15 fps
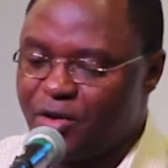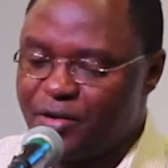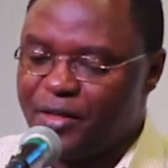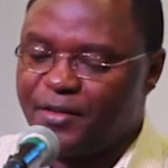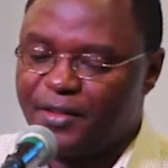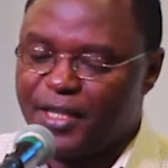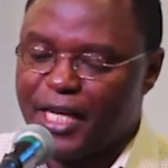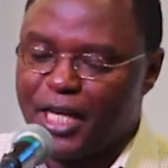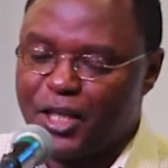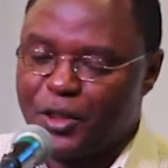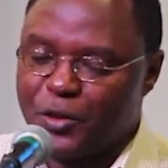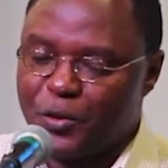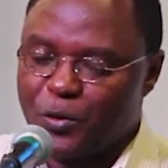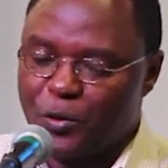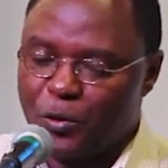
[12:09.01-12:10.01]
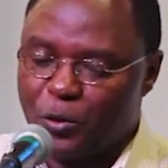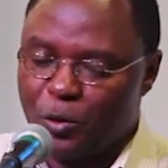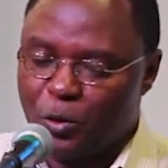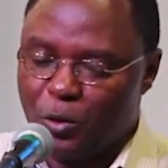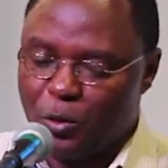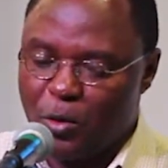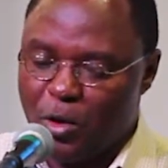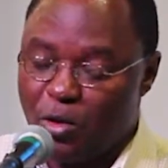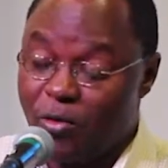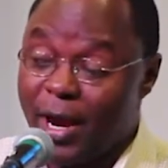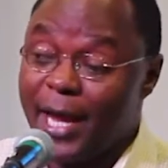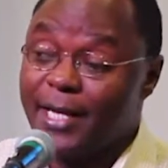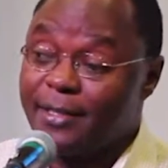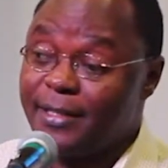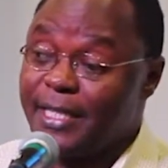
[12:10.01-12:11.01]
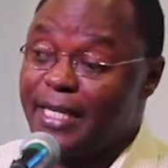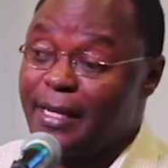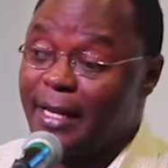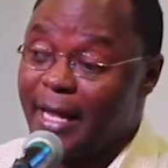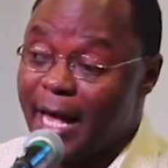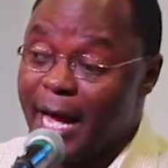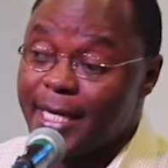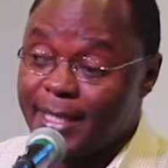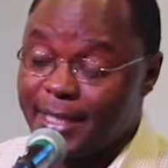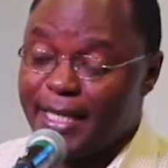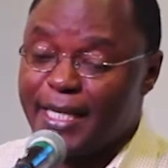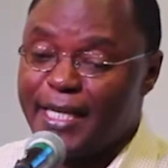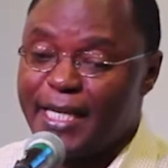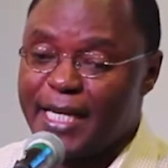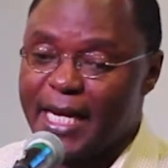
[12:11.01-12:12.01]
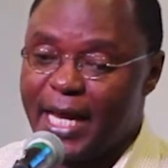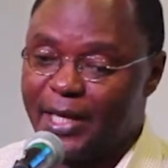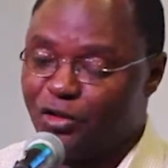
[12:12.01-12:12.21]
Christian to write in Latin